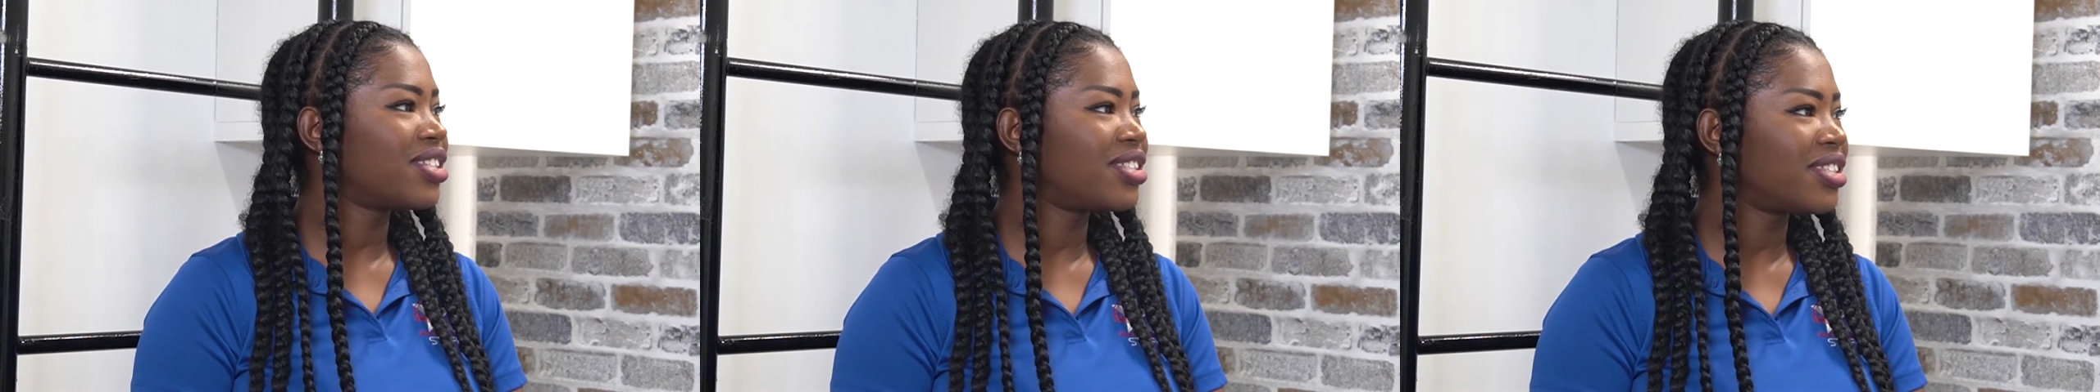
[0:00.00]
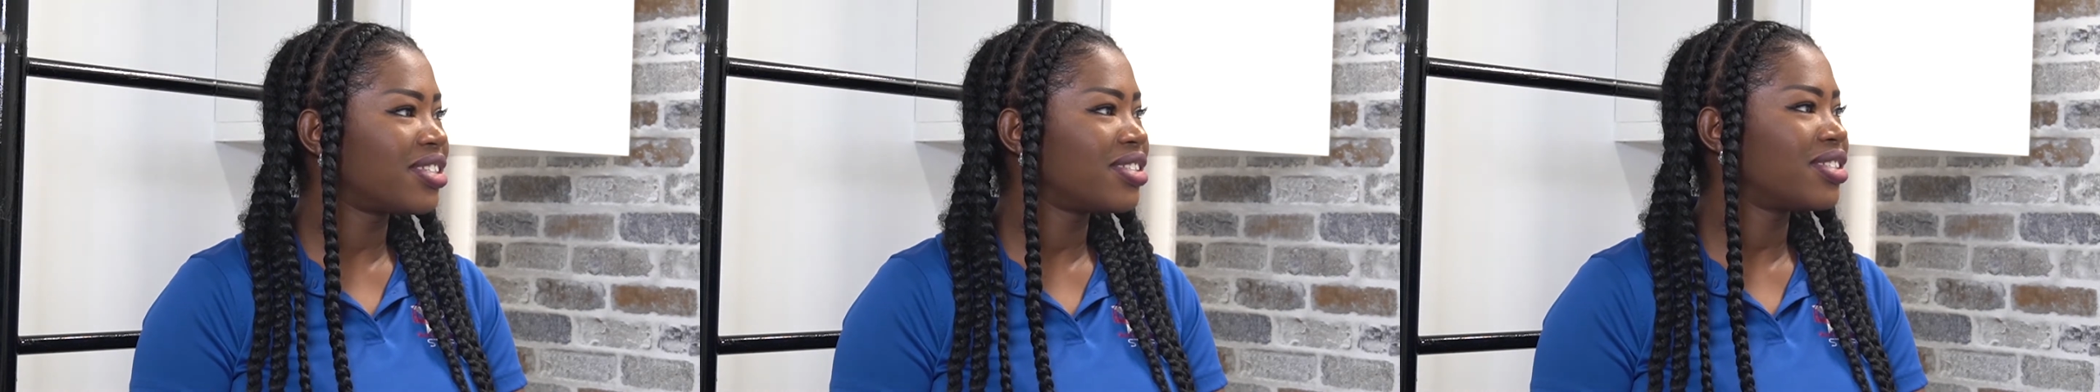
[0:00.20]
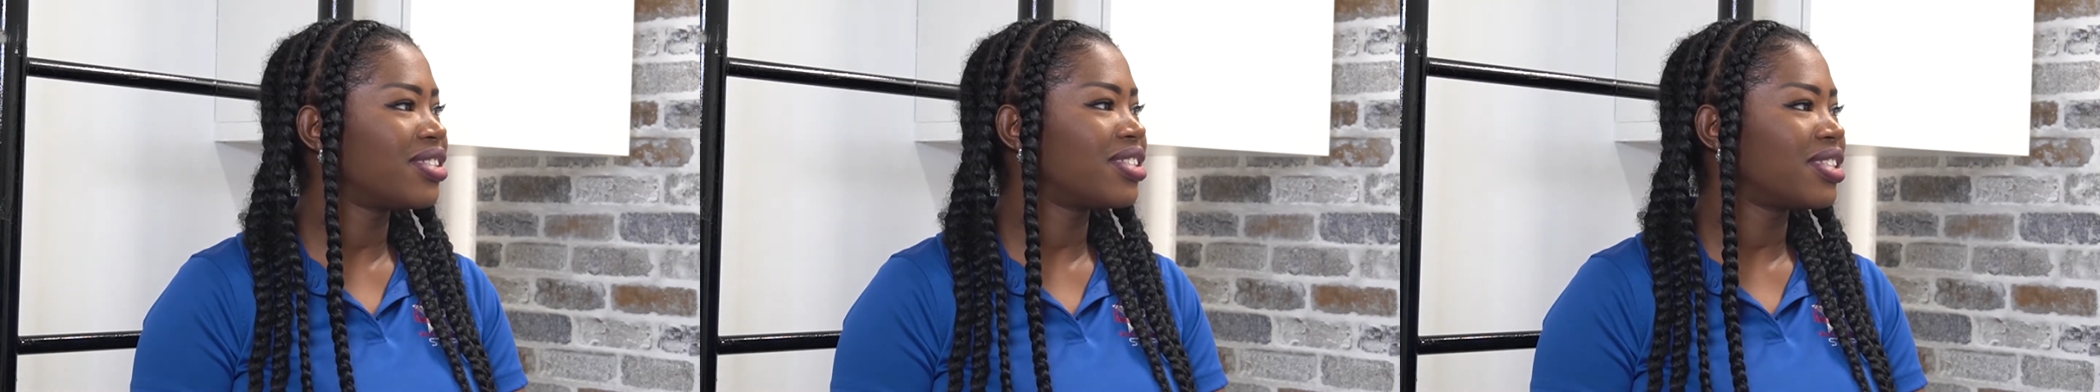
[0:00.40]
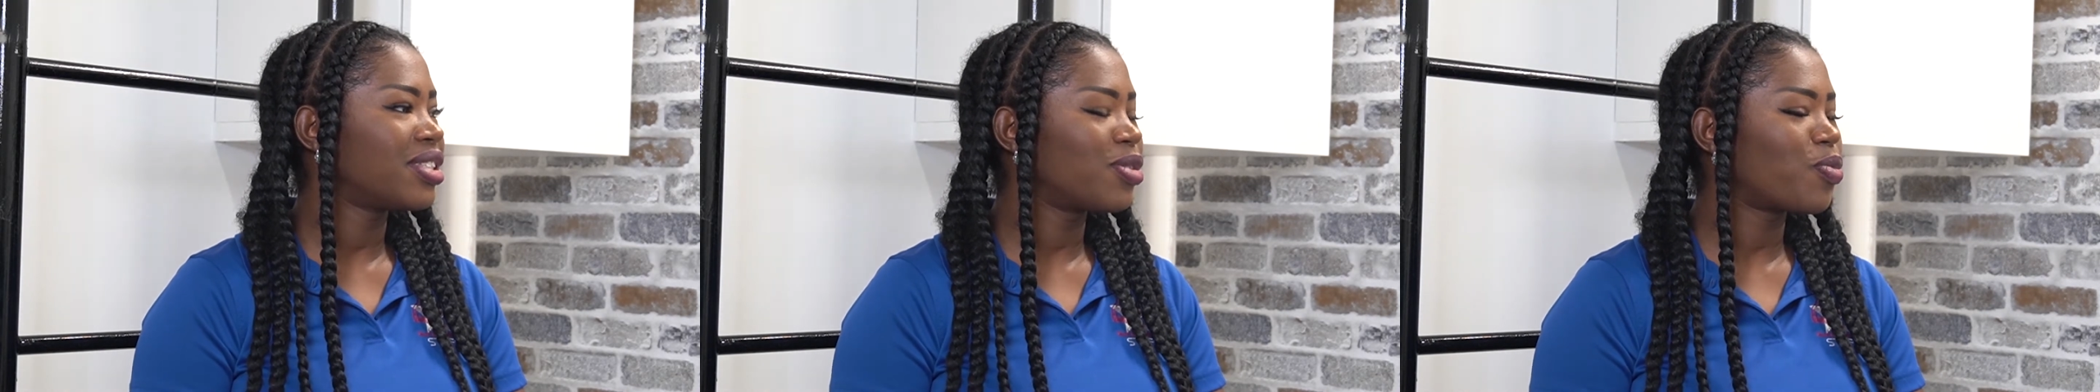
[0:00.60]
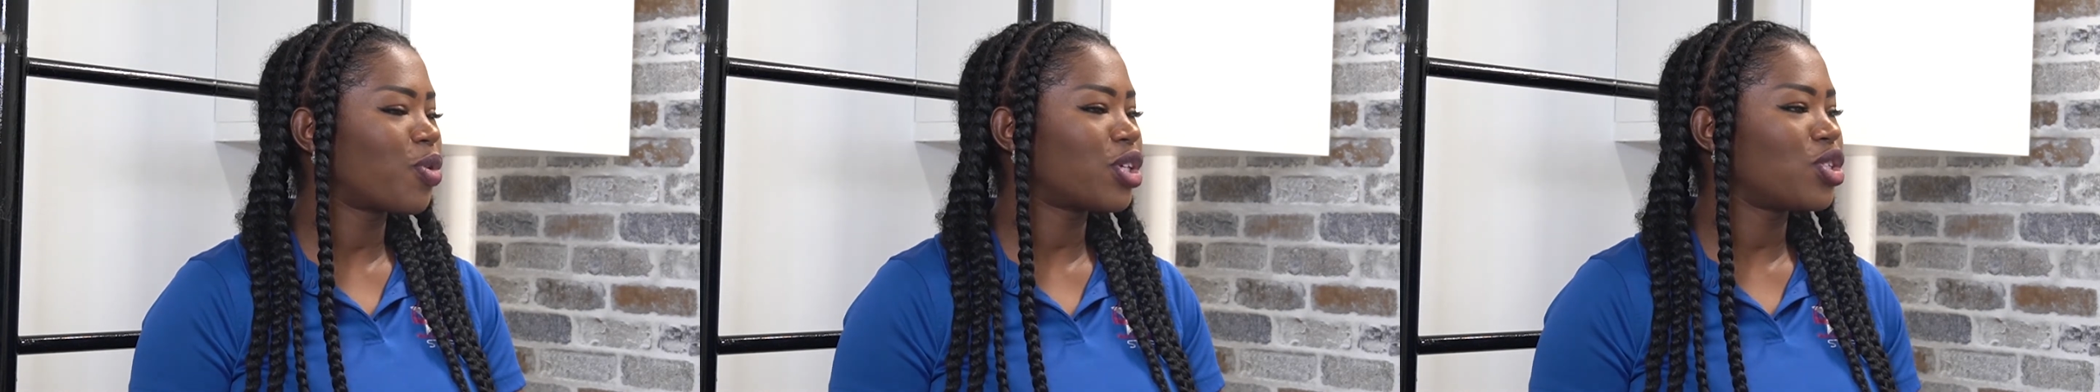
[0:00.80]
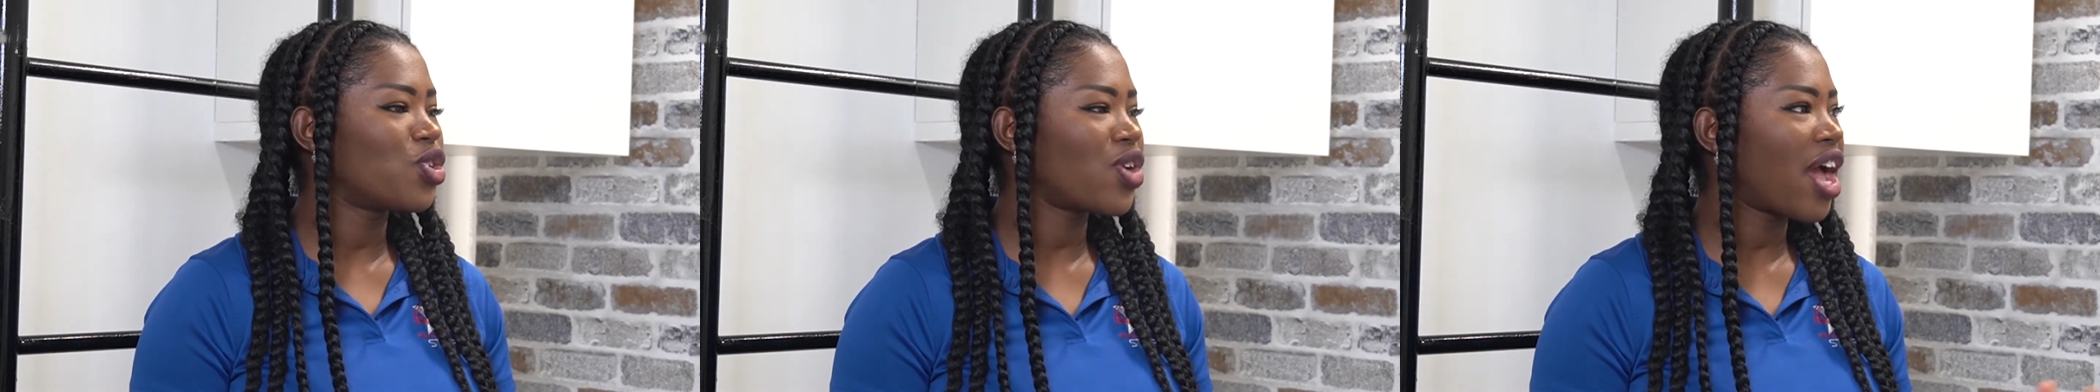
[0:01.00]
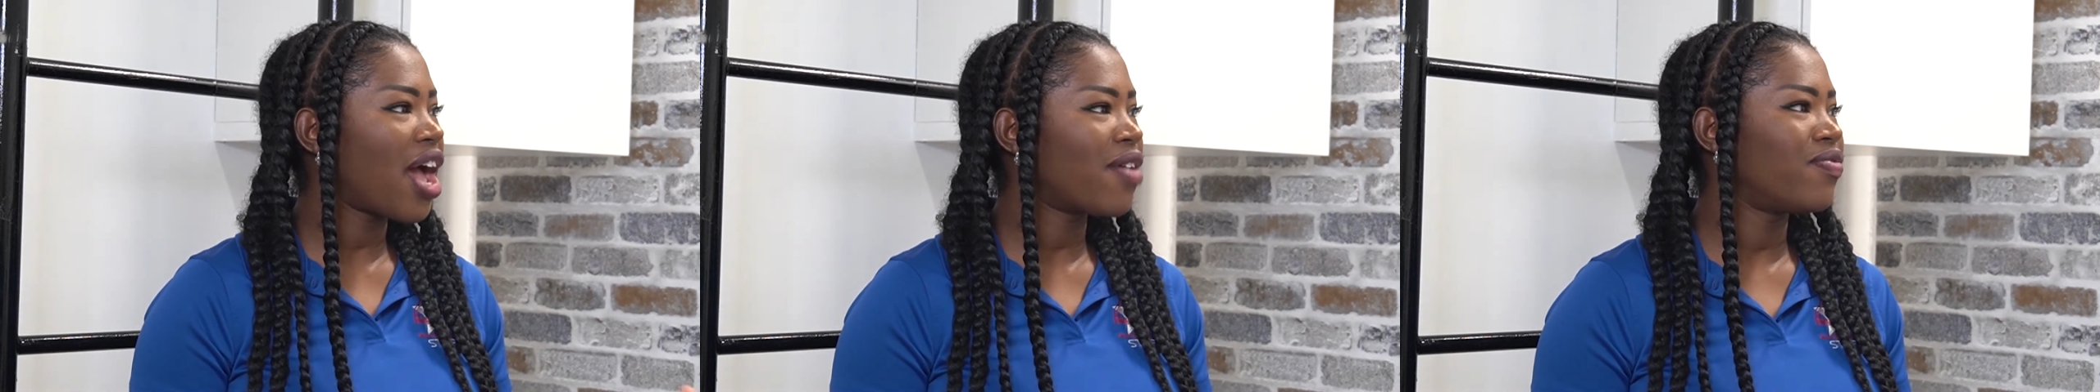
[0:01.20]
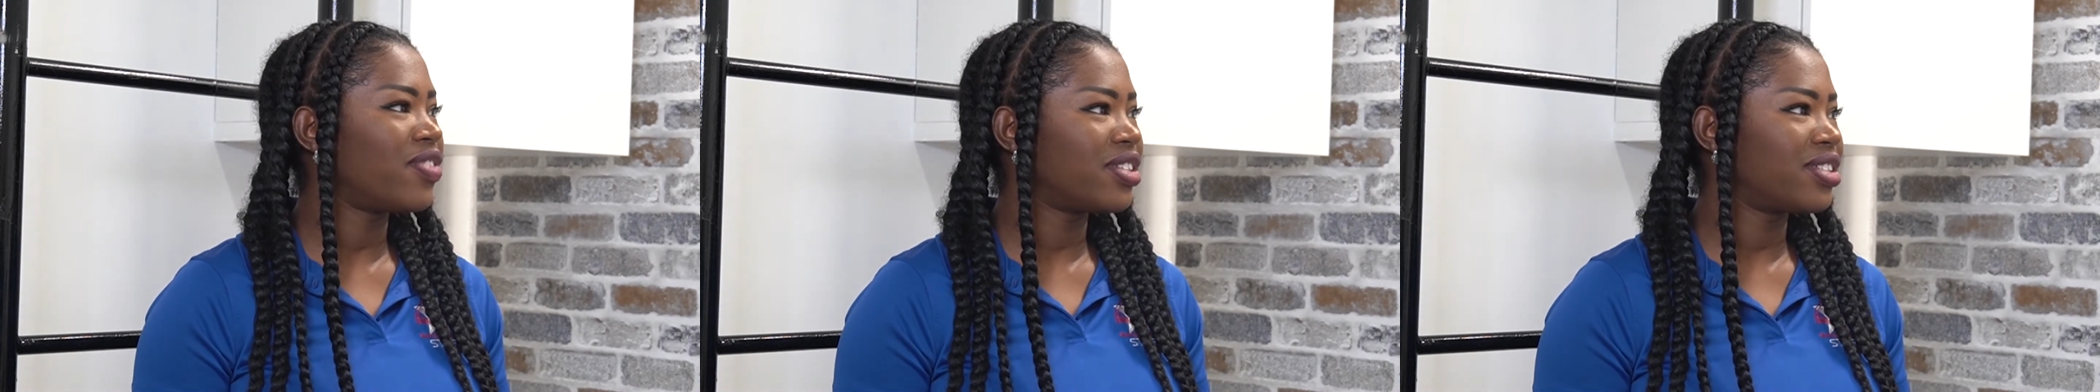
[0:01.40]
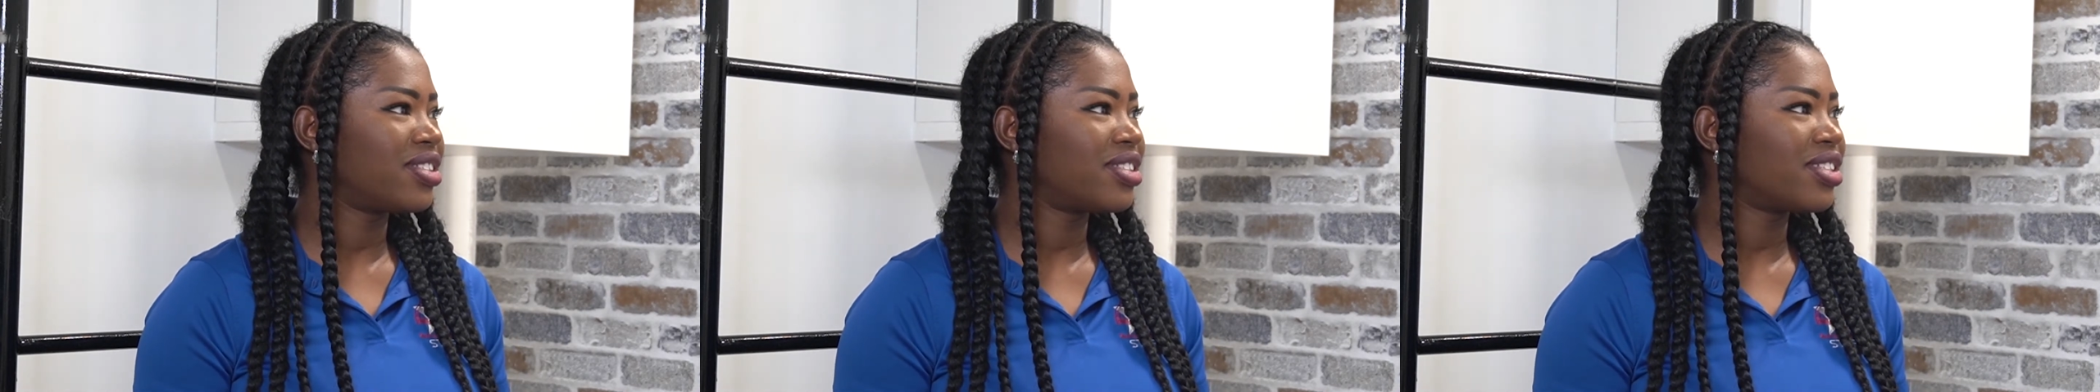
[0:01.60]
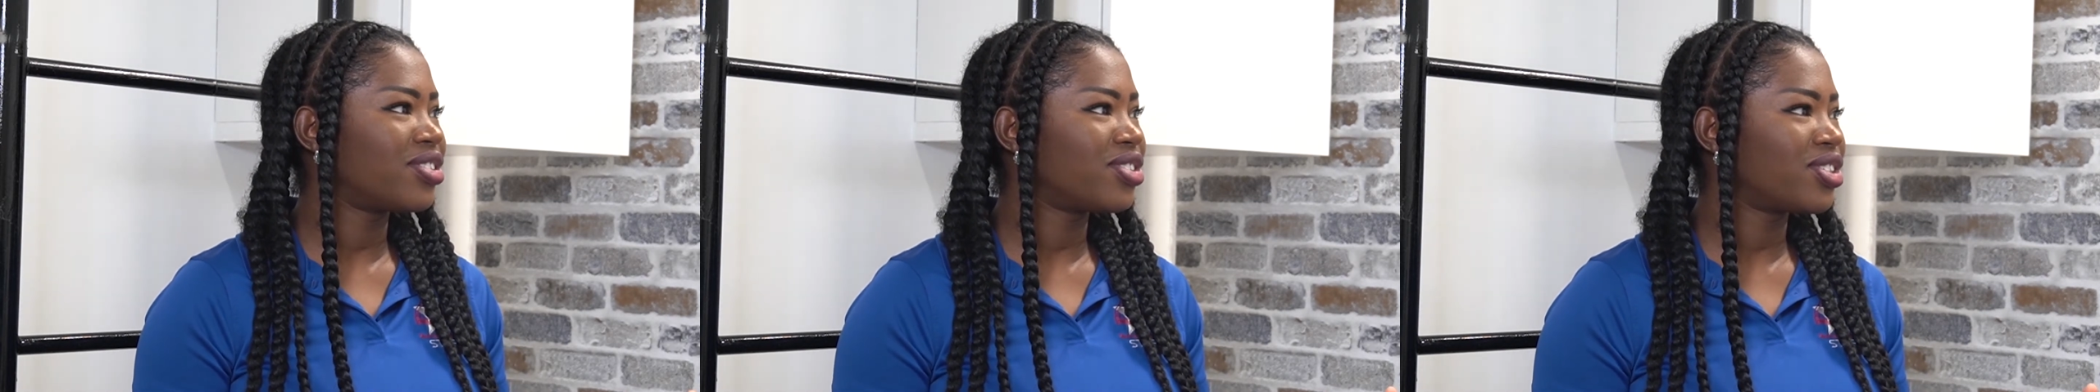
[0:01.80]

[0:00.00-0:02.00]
This is what you have is.